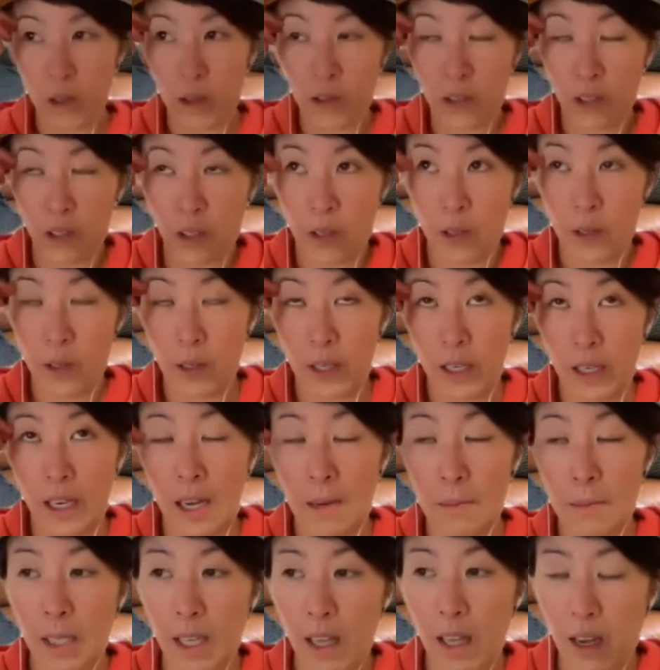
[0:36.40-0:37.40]
So,
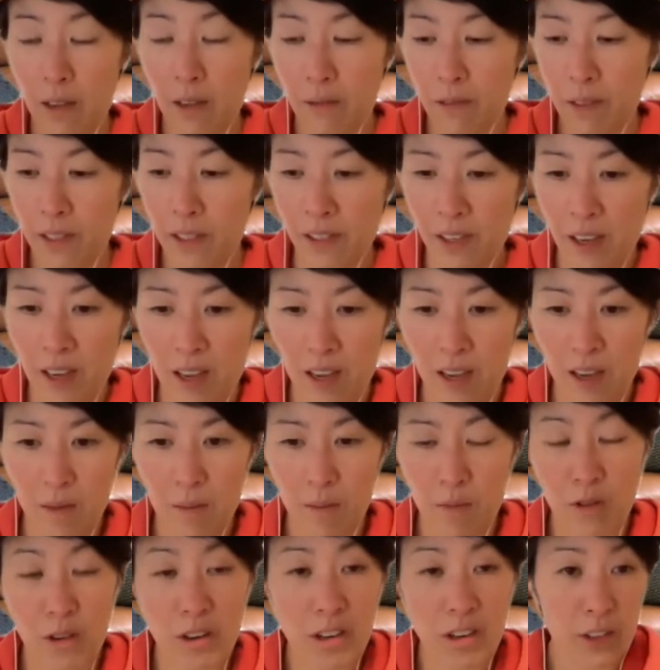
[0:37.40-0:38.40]
Llama Life is a
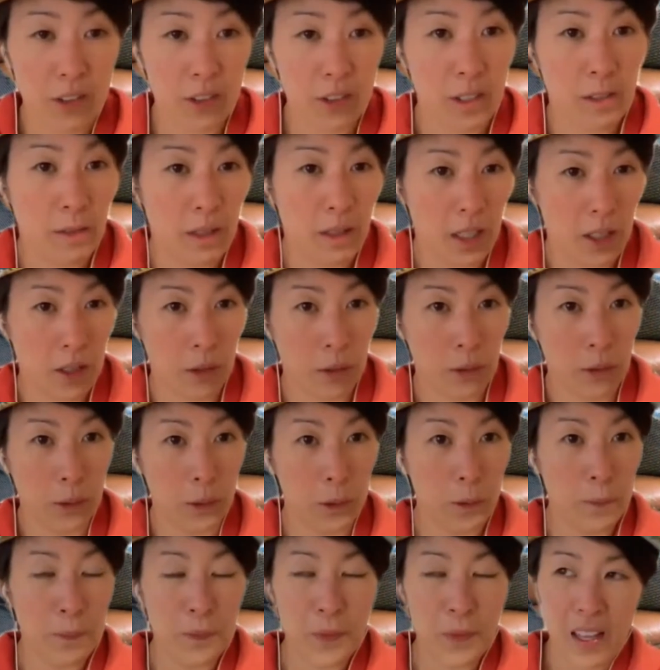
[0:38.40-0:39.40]
productivity
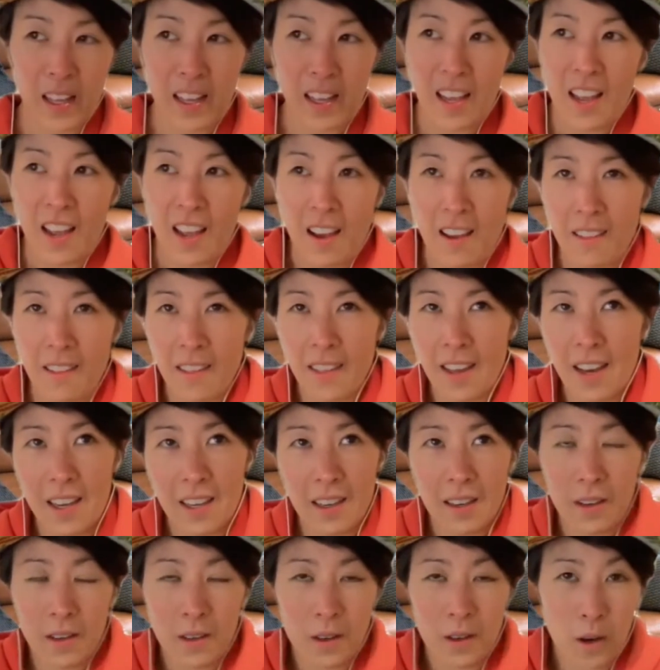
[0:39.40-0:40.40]
tool that
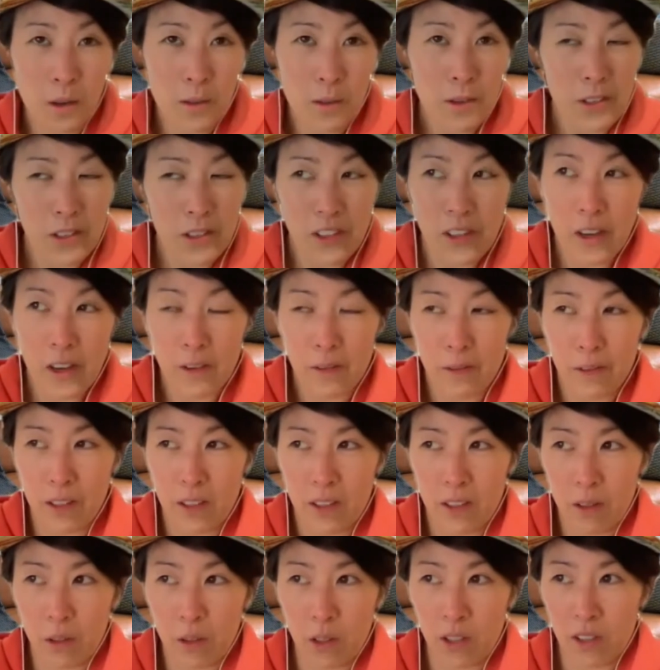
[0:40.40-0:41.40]
on the
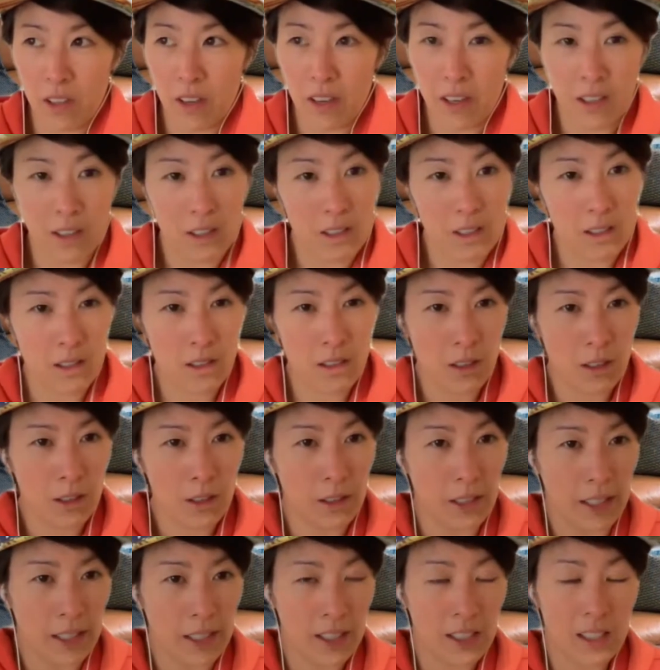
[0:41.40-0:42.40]
surface looks like a to-do
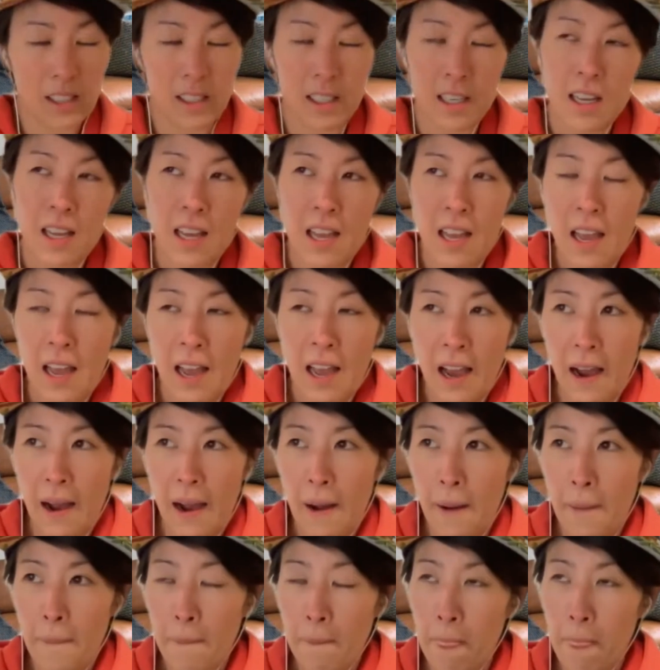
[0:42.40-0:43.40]
list,
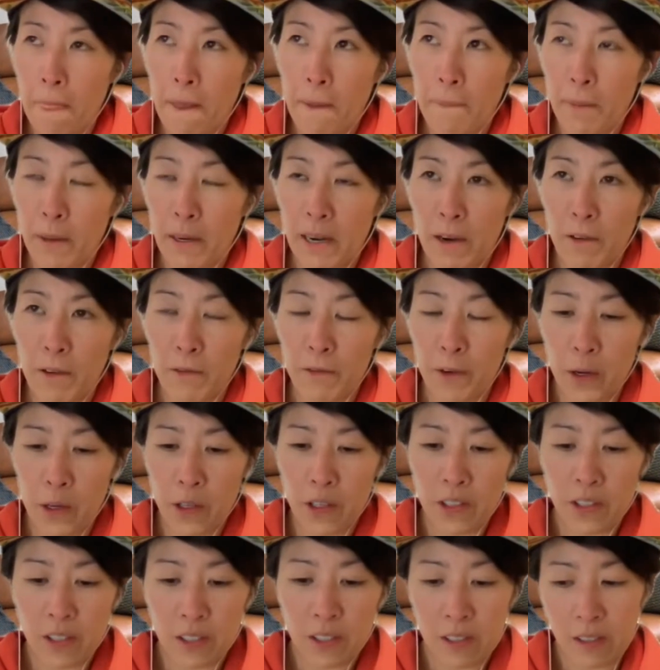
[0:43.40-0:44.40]
but our
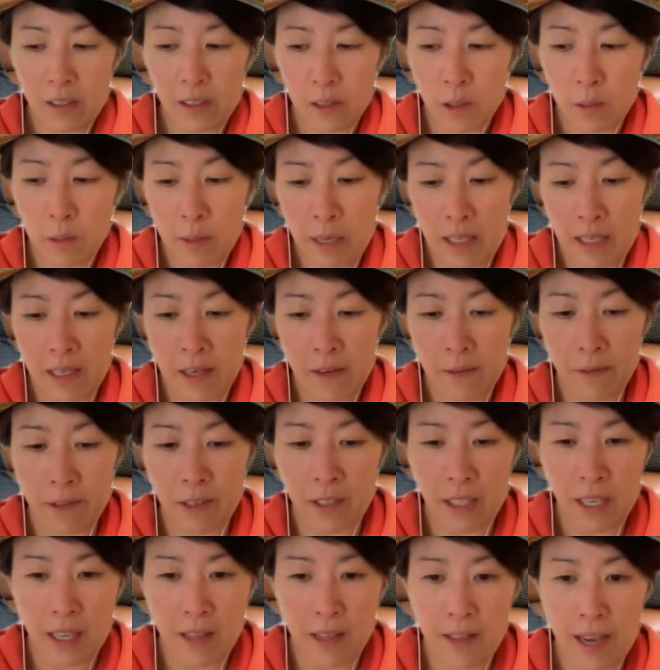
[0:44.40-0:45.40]
focus is a little bit
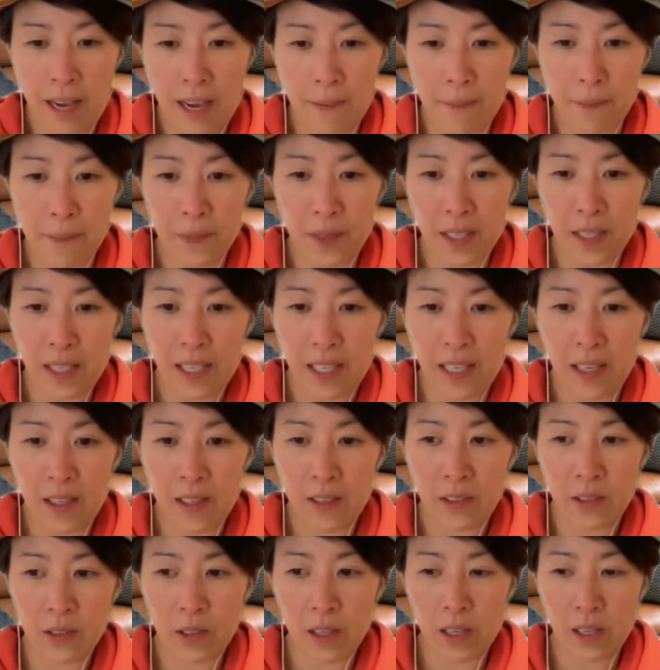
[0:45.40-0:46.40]
different in that it
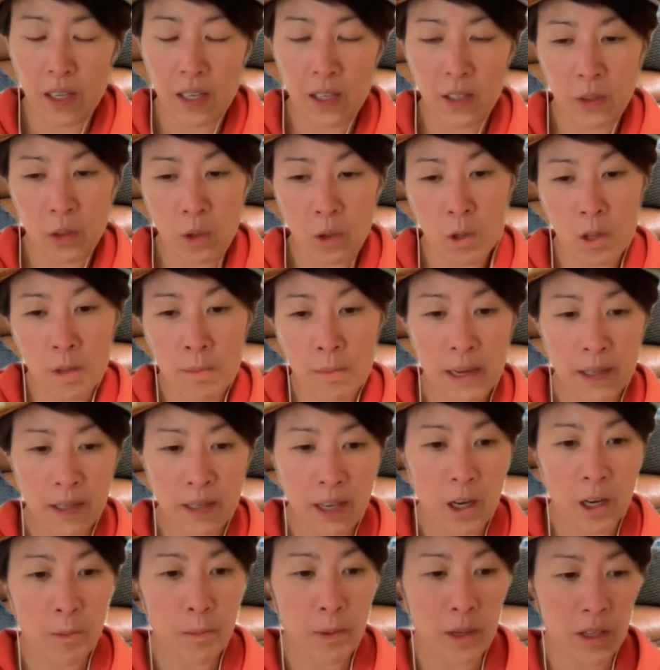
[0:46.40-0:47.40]
is all about
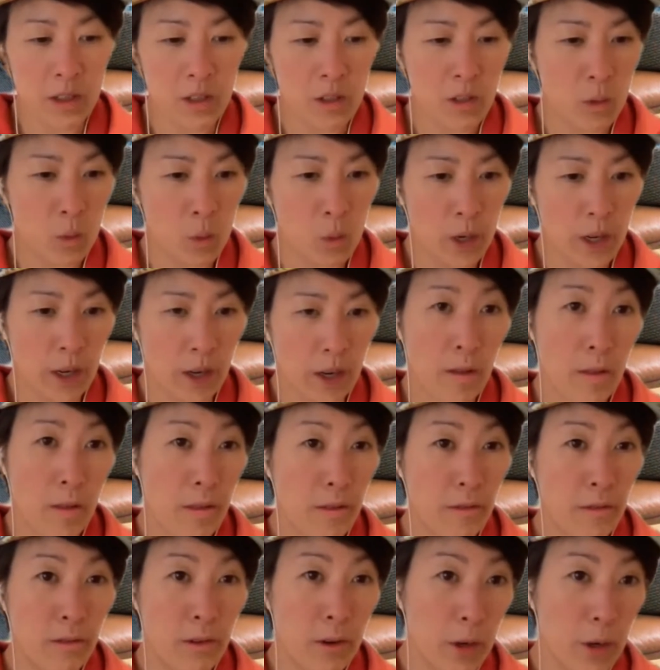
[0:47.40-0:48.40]
helping you work
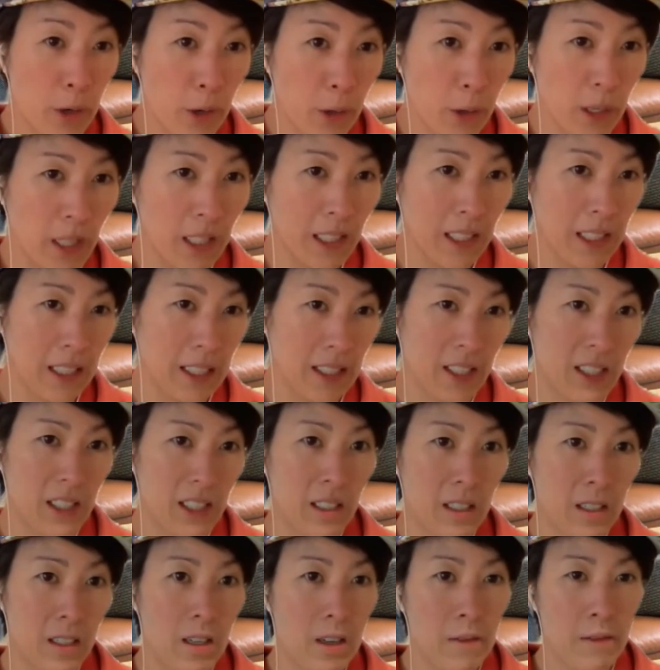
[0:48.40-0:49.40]
through a
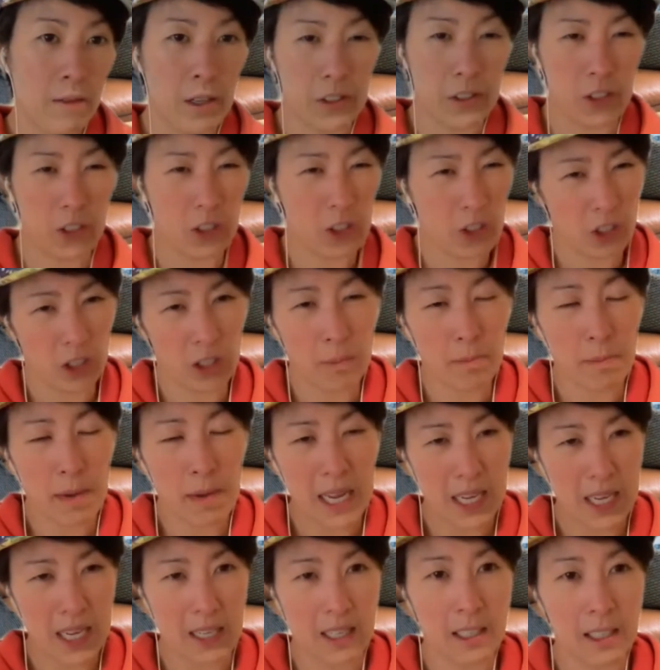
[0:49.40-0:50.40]
list versus just
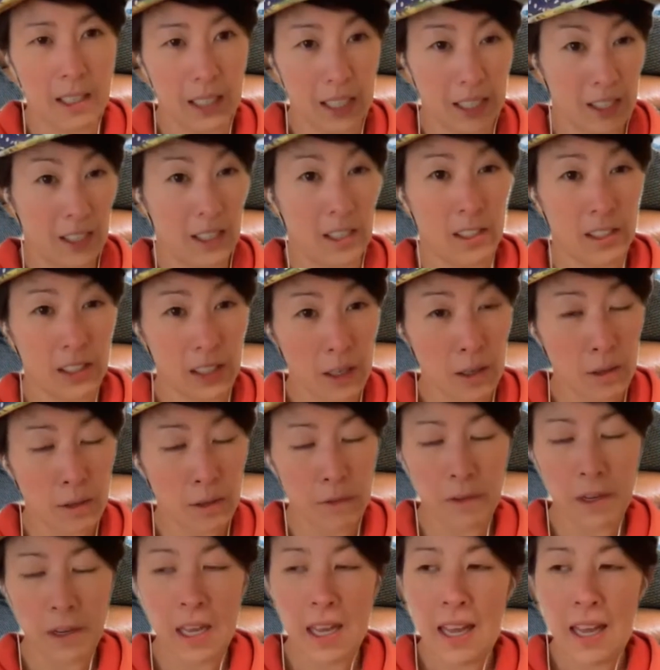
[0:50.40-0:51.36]
making a list itself.